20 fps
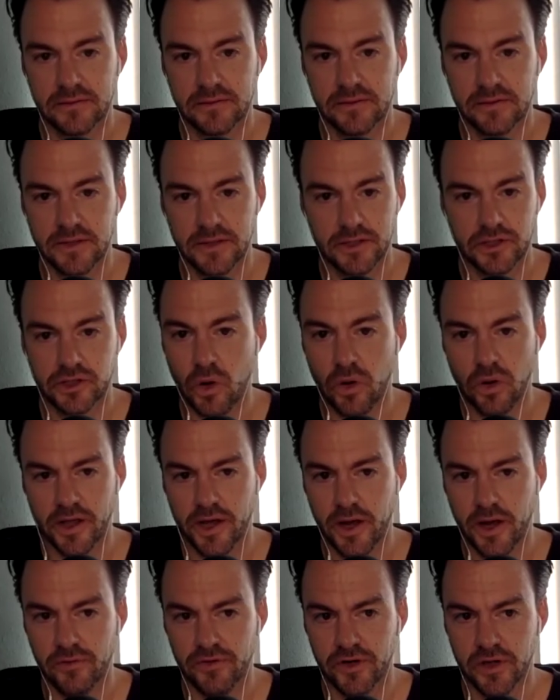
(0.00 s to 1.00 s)
It's totally
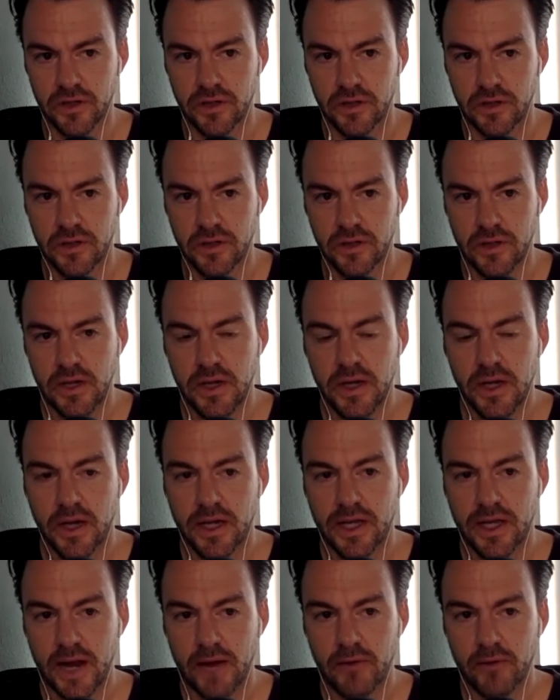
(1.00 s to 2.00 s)
over.
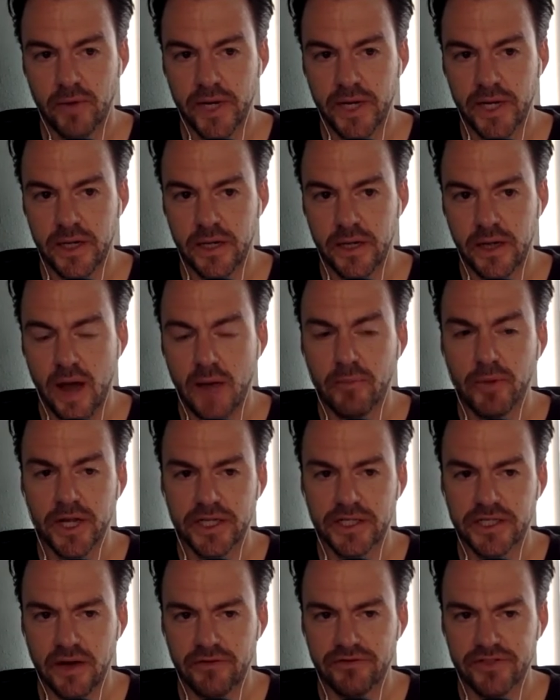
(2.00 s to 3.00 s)
Can I read? I'm going to
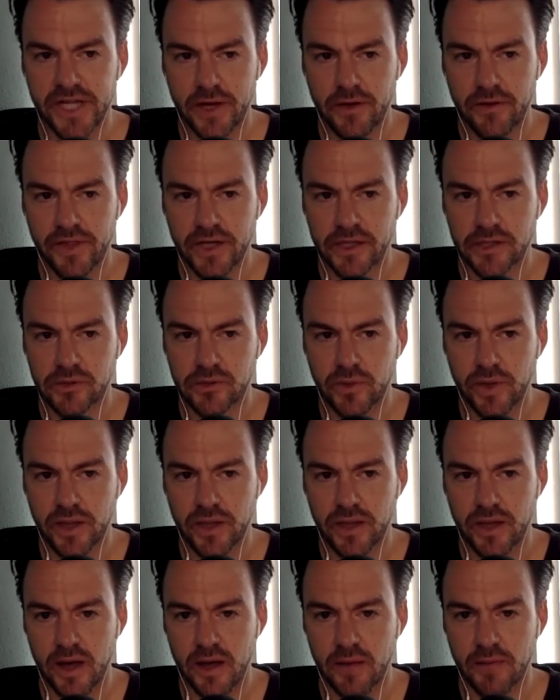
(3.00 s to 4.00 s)
dovetail this with
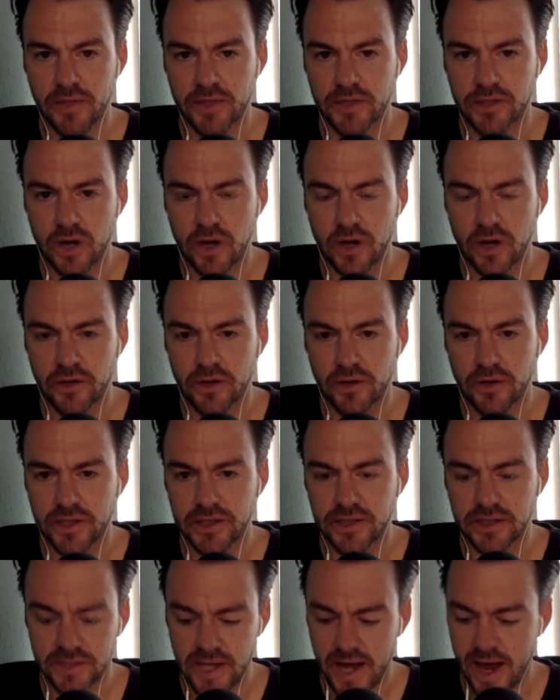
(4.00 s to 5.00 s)
this article that
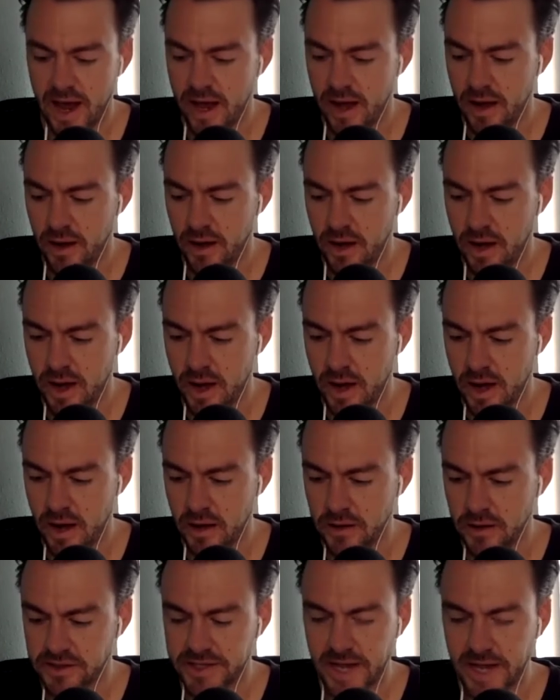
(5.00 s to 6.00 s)

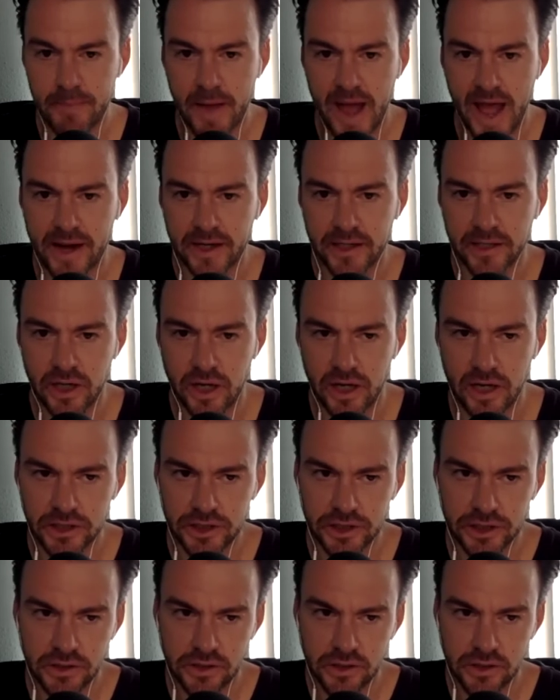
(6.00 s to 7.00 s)
Sam
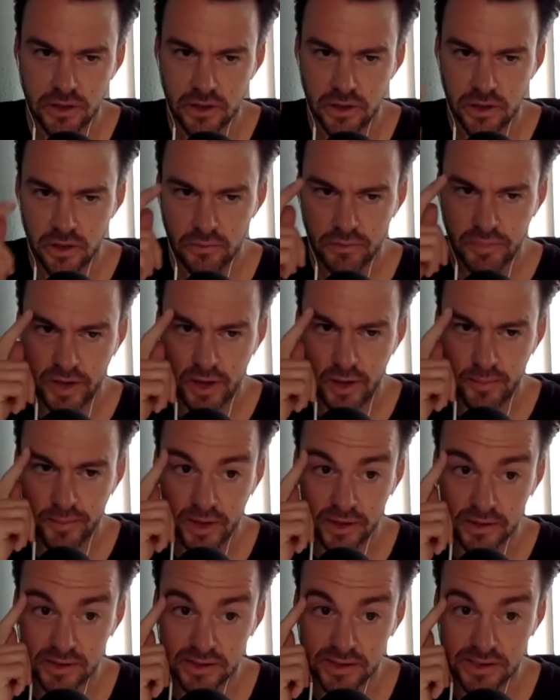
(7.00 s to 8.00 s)
McIntosh put up
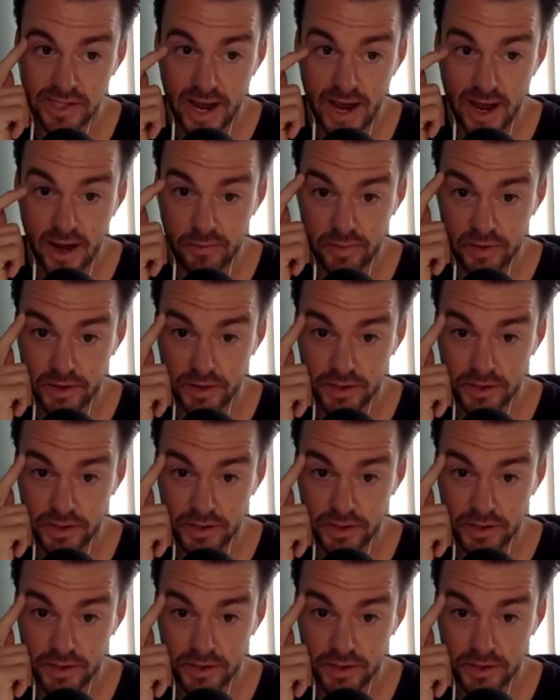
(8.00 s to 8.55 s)
on Stab.